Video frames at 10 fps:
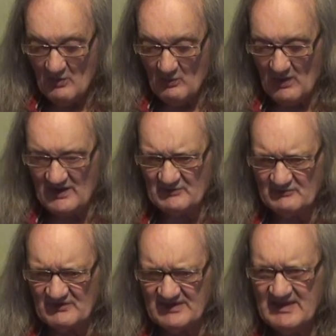Why
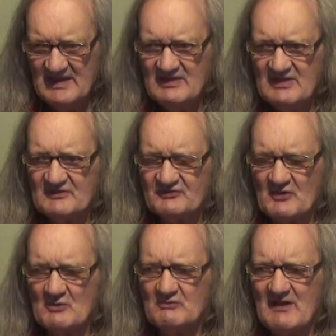don't they? They're
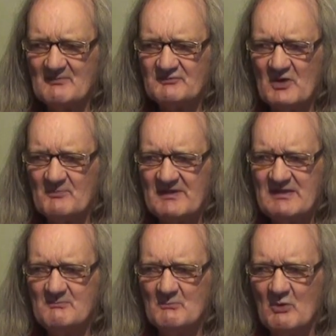so wrapped up
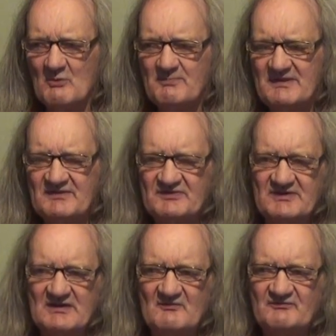in
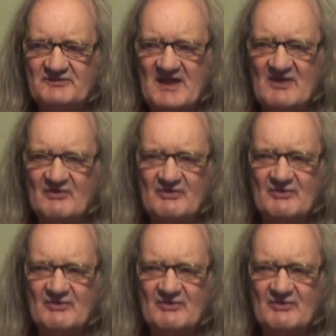morbidity of death,